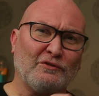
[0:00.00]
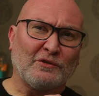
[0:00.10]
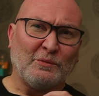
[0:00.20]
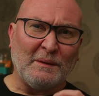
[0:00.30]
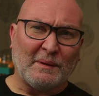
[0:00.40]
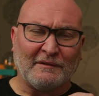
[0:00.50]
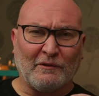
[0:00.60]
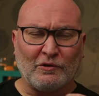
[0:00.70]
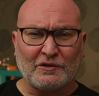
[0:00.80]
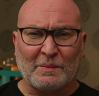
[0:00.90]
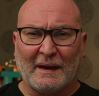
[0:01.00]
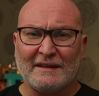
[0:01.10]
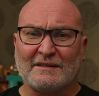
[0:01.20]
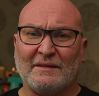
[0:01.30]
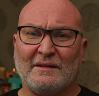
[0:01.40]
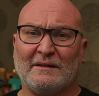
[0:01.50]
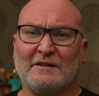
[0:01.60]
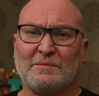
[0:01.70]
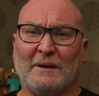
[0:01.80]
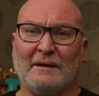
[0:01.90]
there's a wee bit of oak spice in
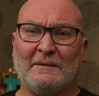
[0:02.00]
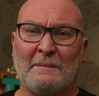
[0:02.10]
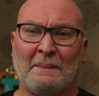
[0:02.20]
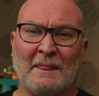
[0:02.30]
there as well.